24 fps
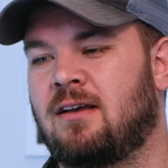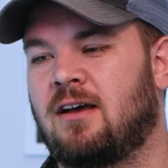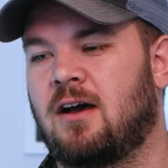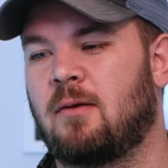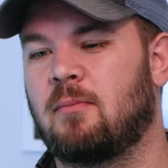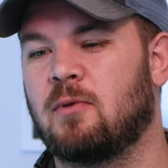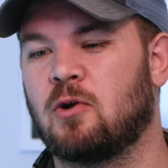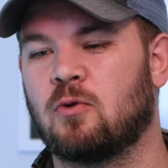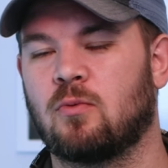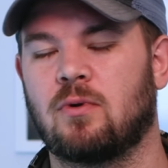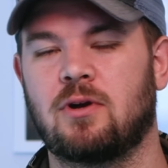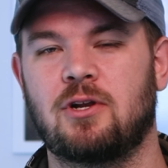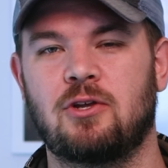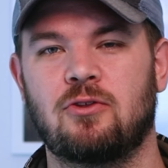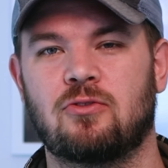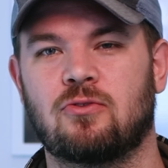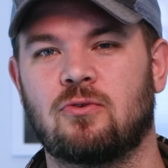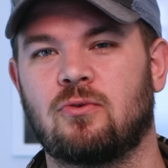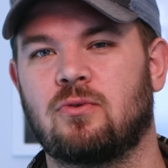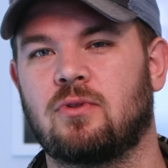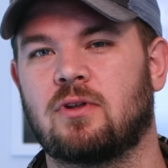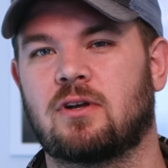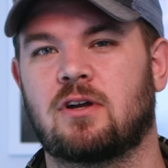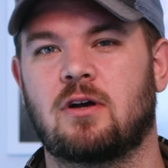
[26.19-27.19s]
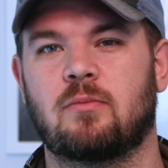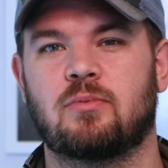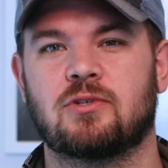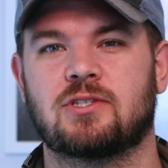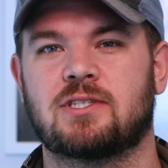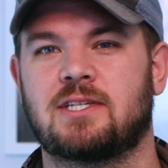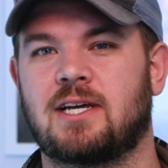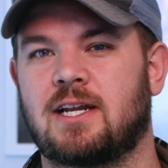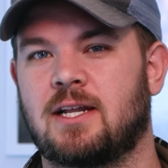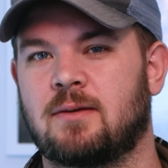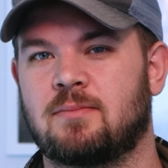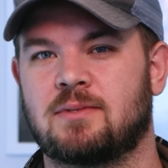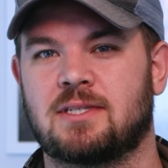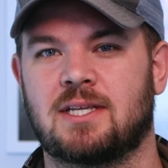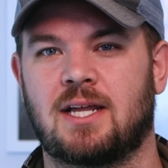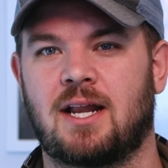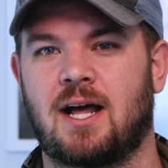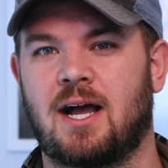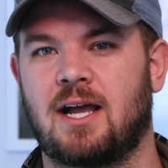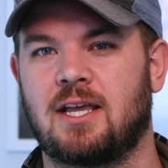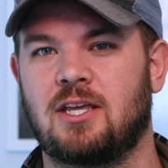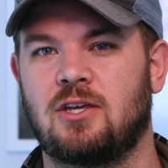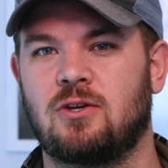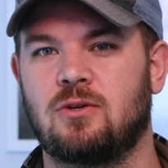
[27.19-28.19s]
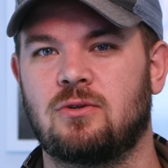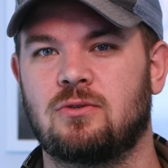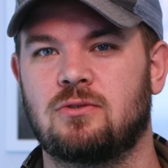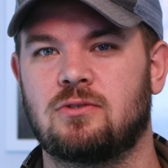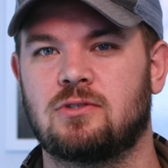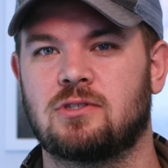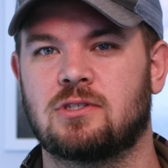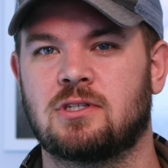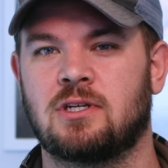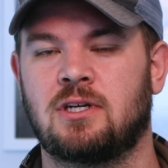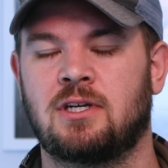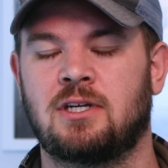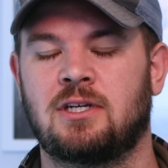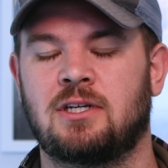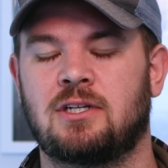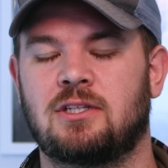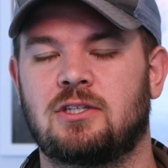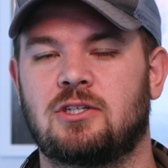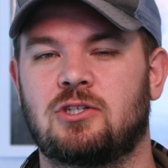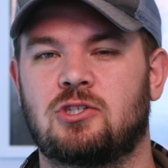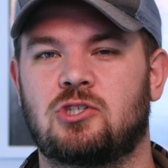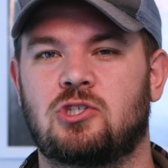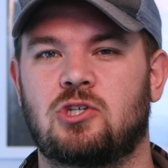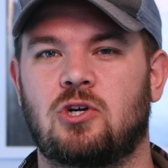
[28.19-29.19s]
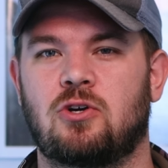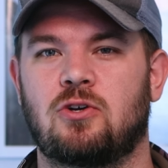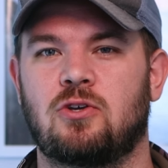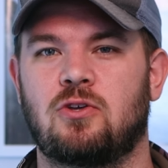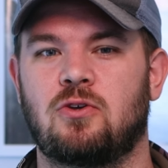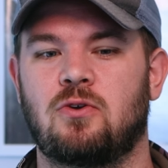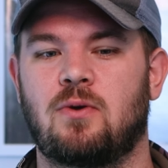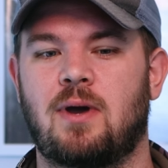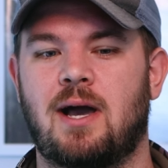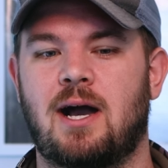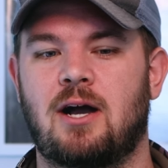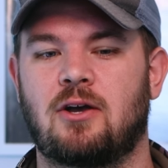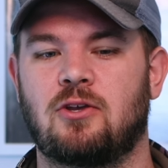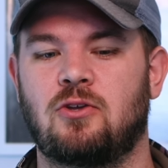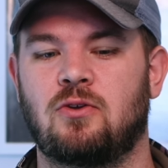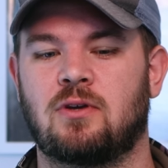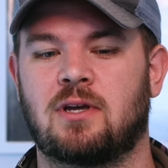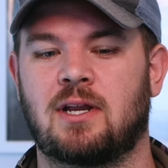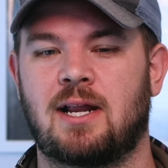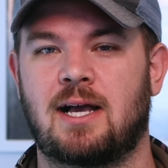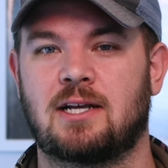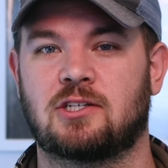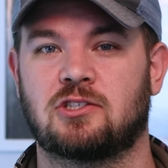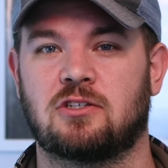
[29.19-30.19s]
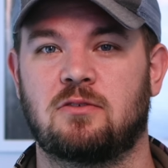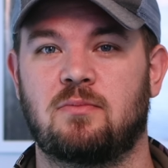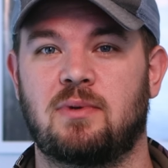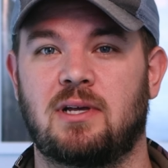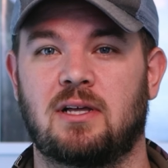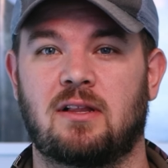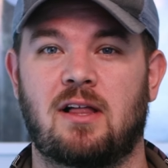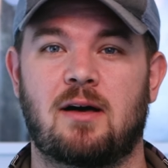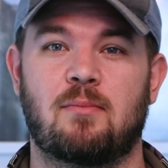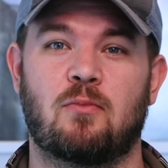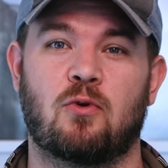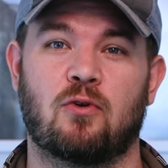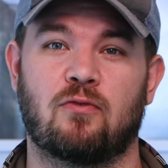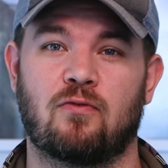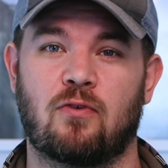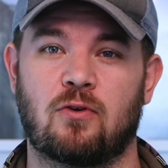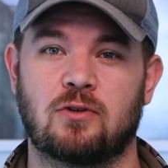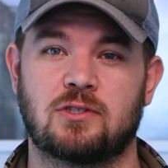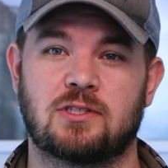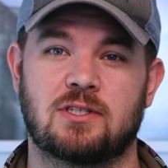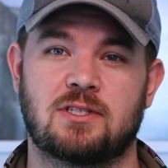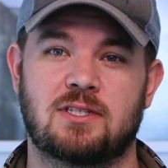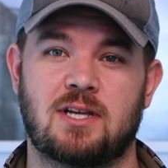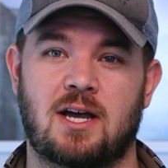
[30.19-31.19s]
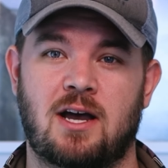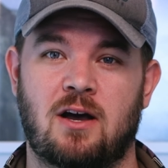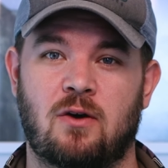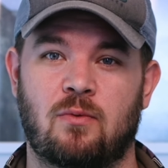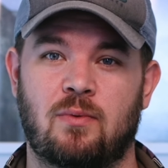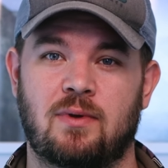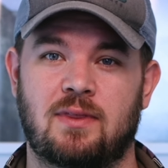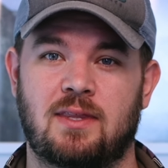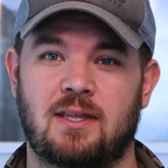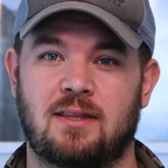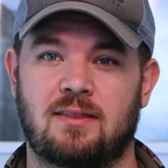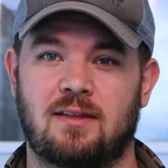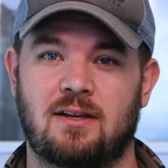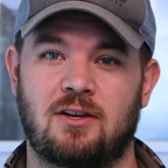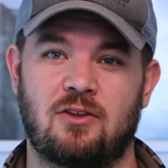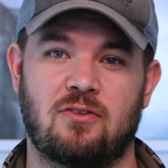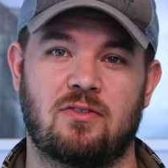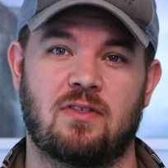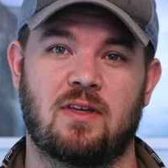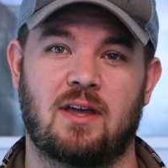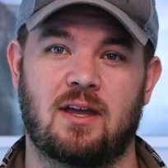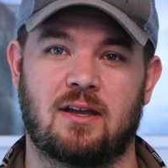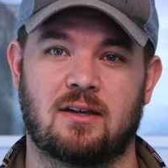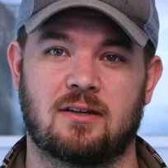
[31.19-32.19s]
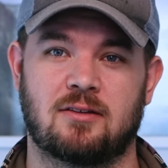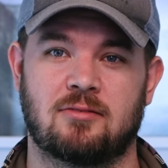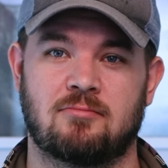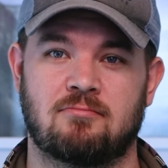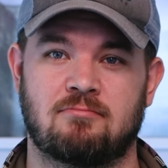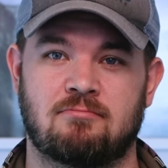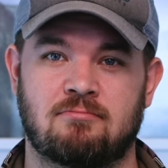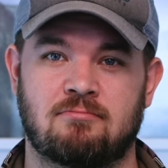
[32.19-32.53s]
I'm gonna run you through the couple setups that I use to show you how you can actually be a lot more versatile with it than you think.